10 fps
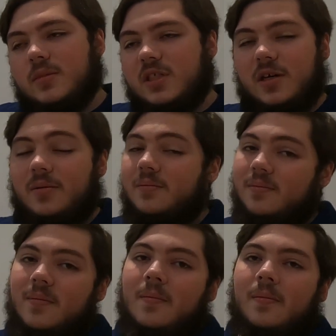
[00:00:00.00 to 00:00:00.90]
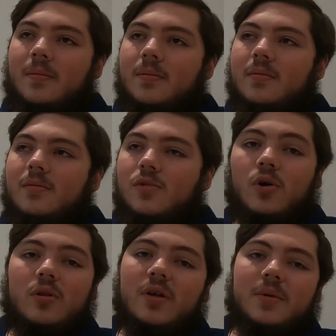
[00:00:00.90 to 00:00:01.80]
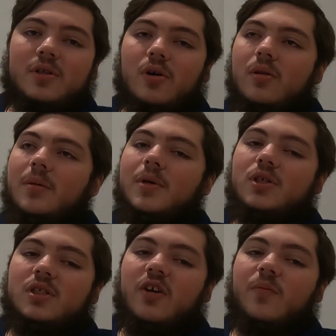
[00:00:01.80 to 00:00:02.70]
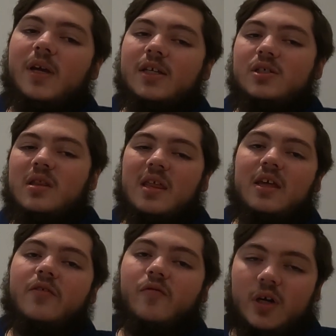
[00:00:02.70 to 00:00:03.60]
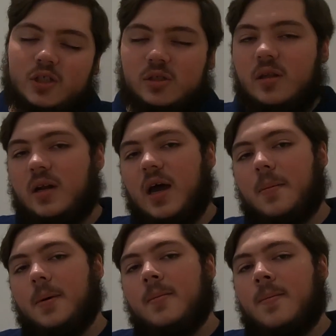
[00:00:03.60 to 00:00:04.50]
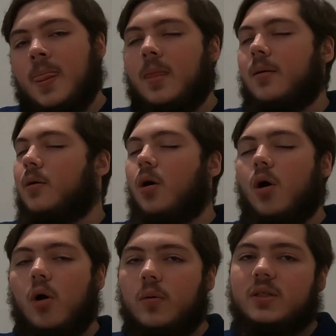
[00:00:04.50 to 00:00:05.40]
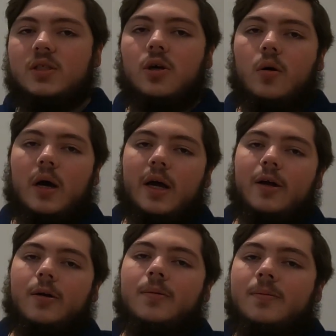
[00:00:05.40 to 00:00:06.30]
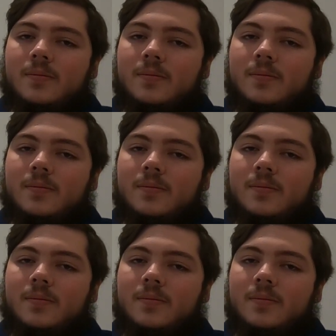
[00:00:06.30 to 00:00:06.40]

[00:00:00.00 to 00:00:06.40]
So don't limit yourself because you think you've reached the top. You can always go higher.